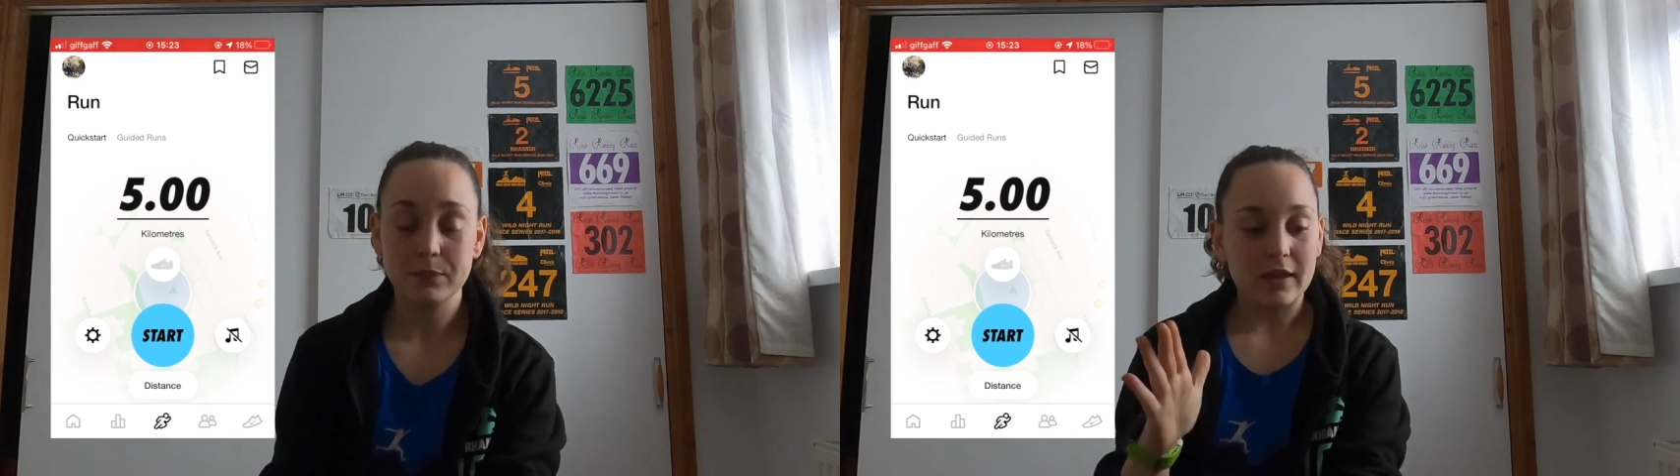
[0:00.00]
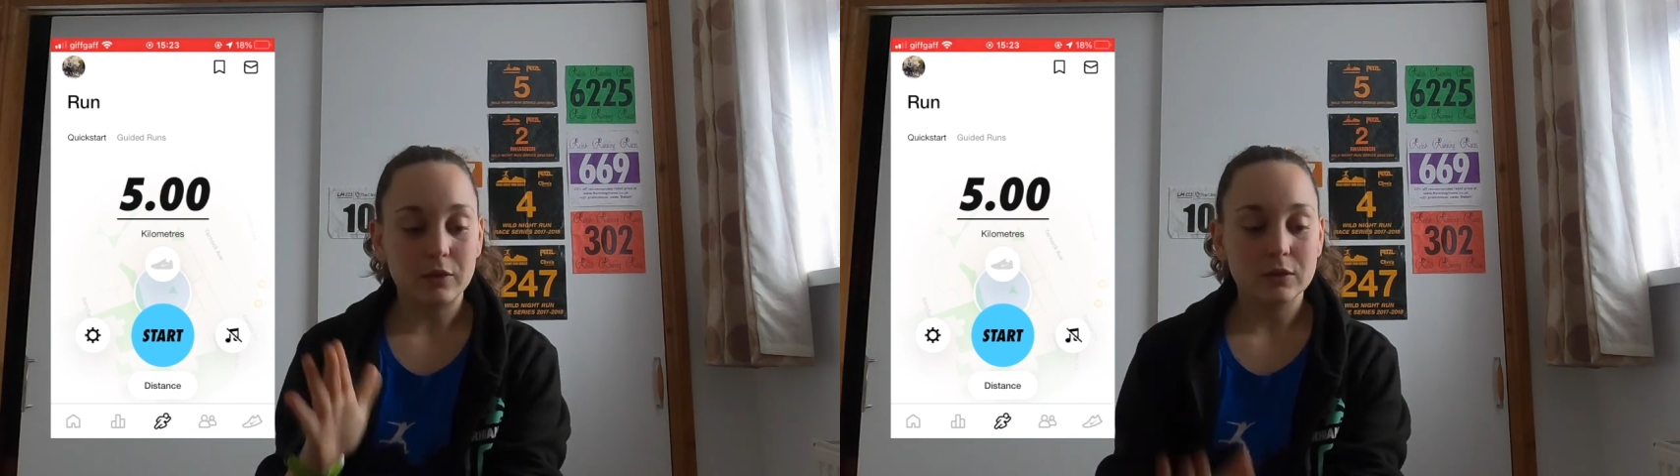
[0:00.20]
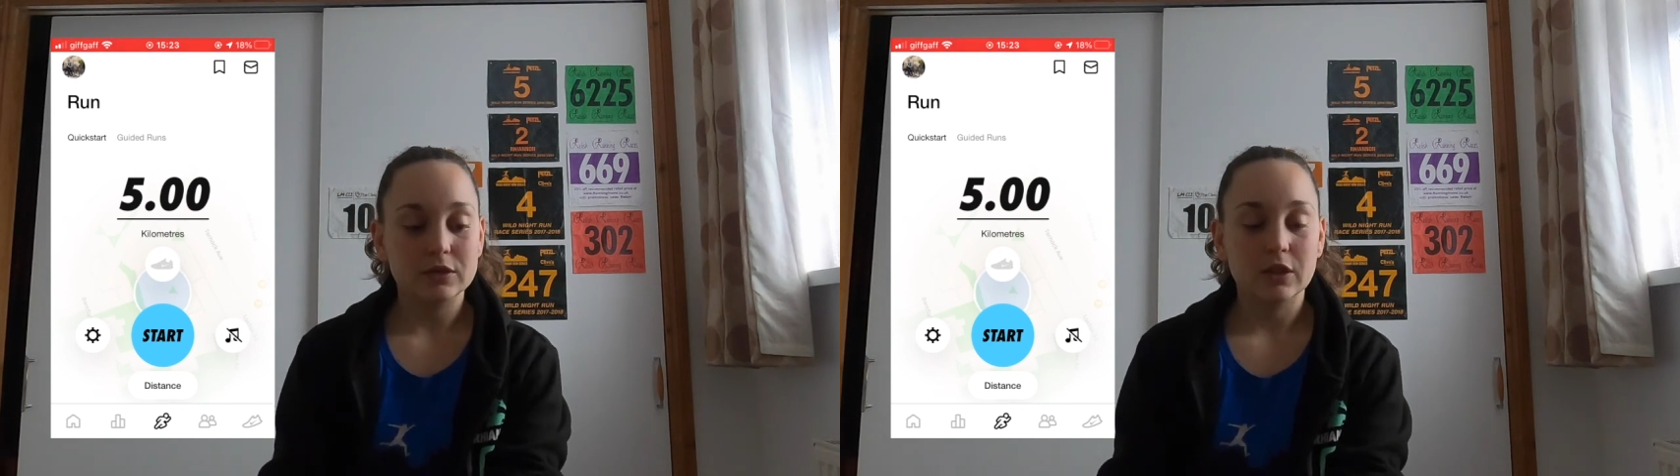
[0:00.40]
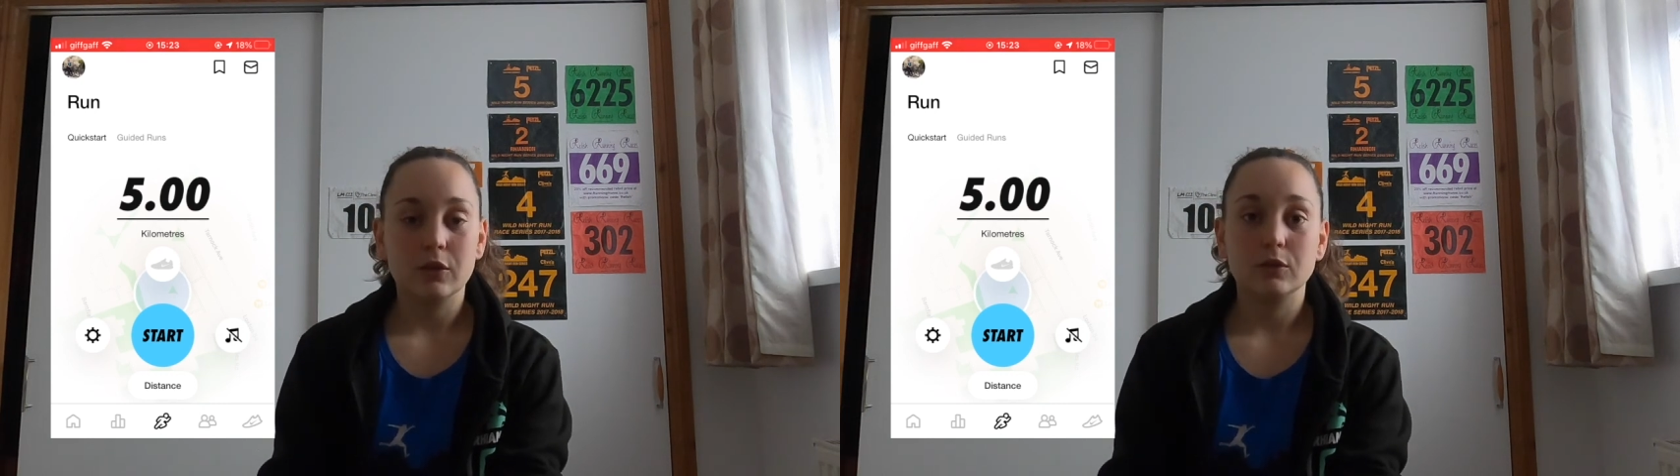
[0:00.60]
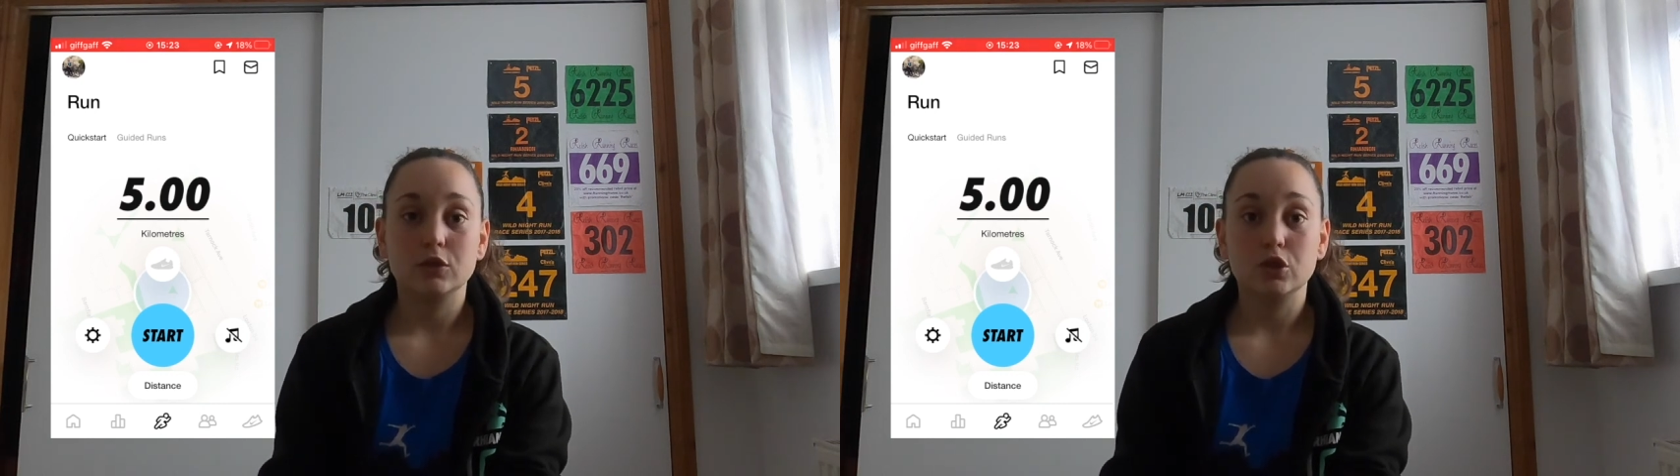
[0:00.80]
They also
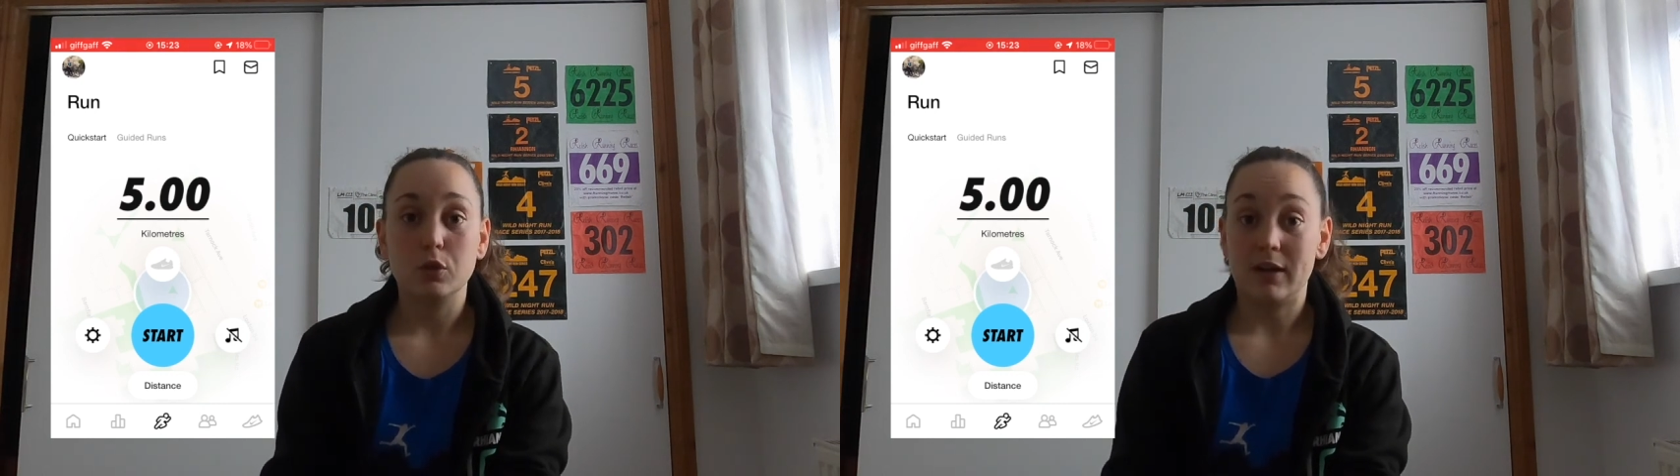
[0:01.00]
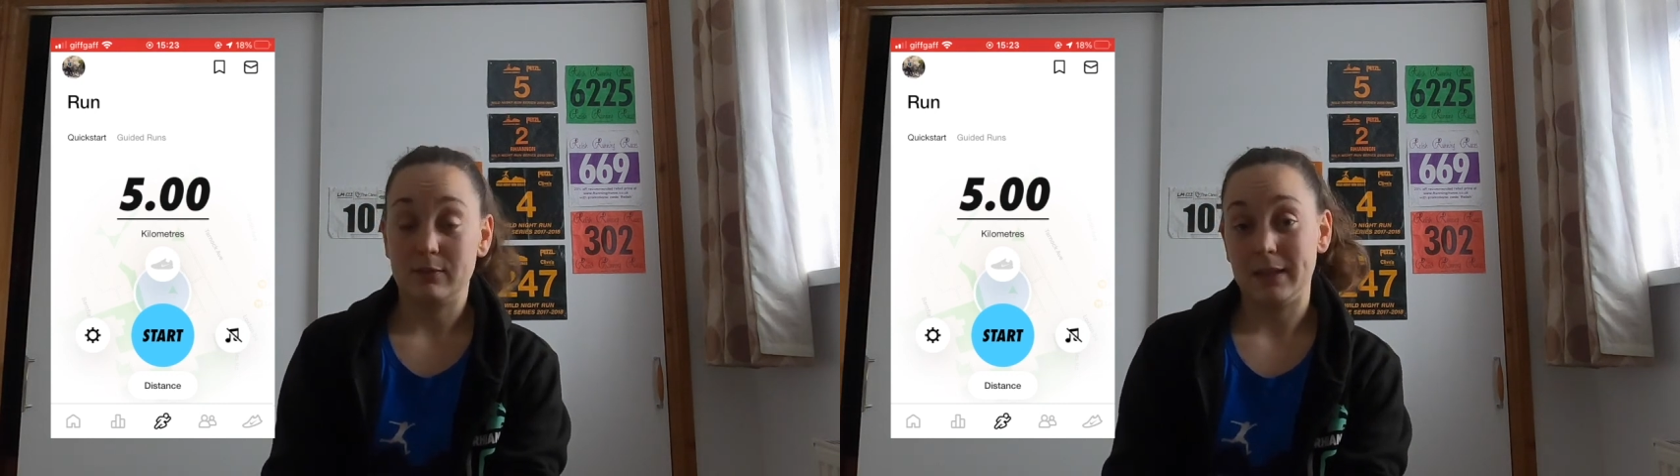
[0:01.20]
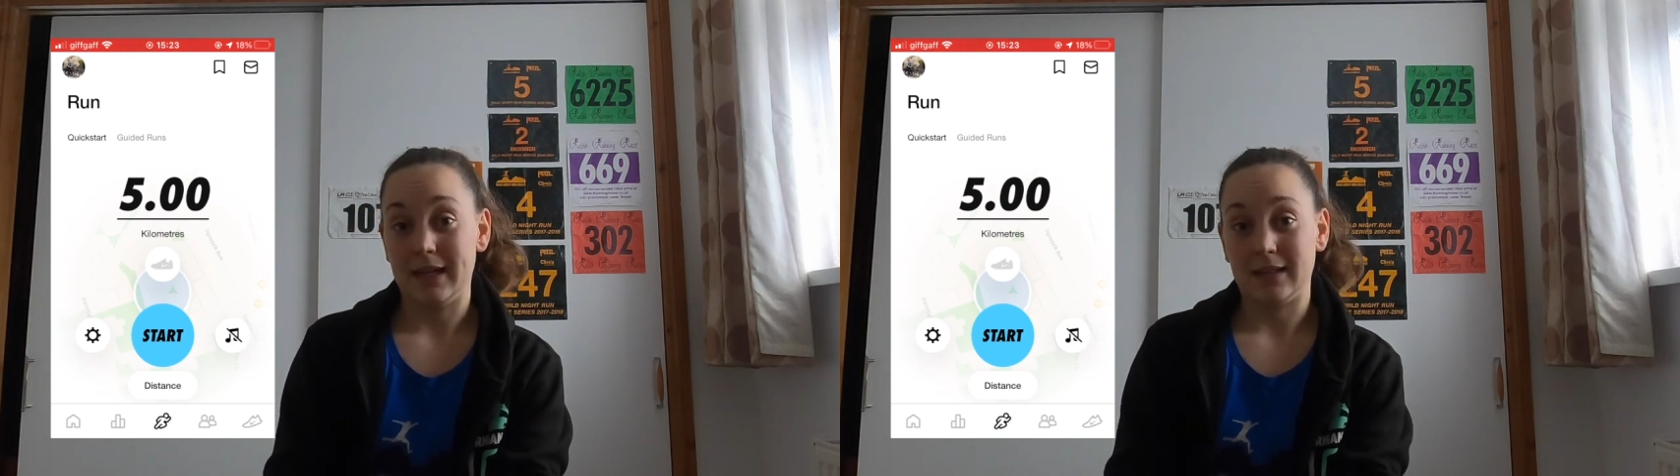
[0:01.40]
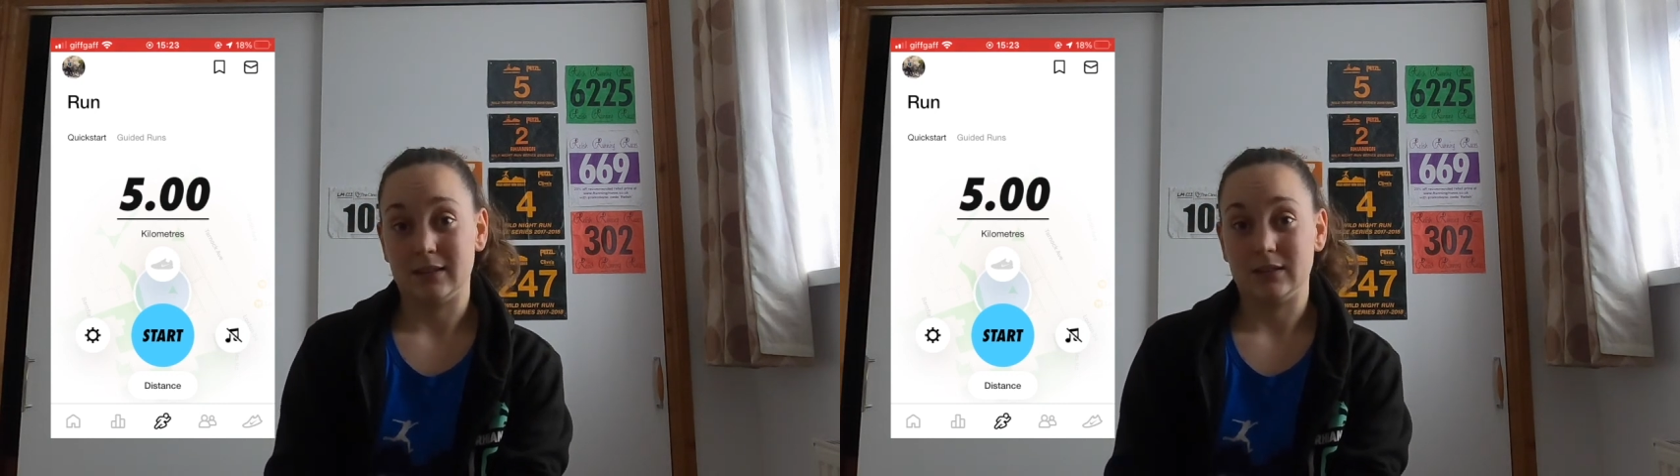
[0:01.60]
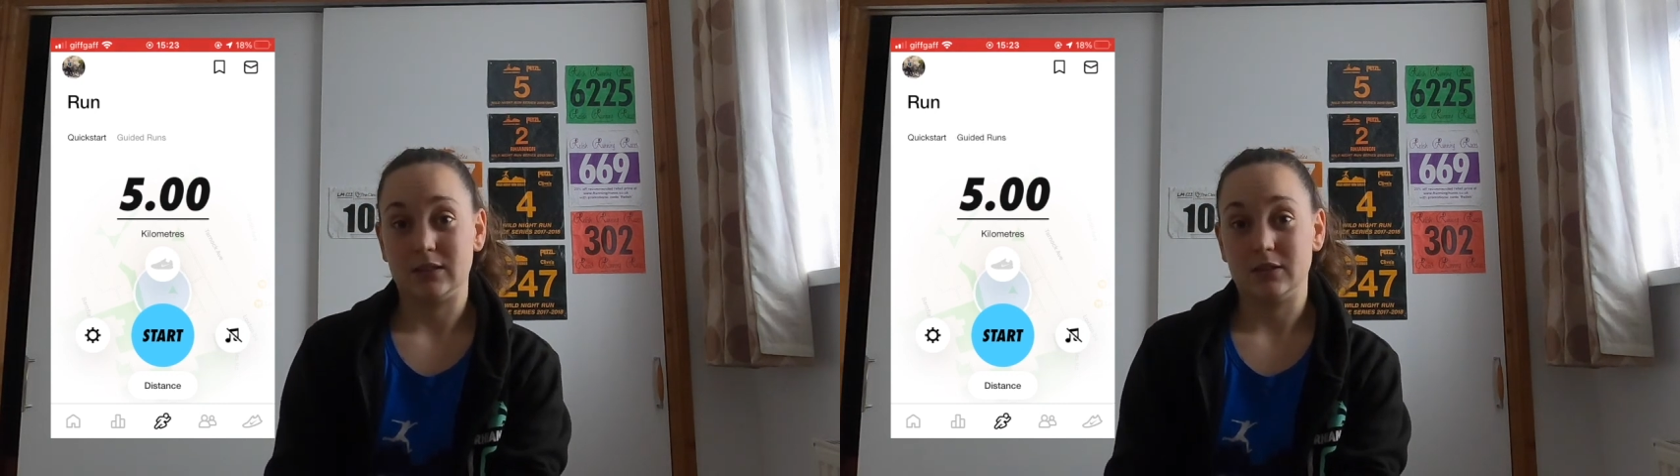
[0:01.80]
do have plans,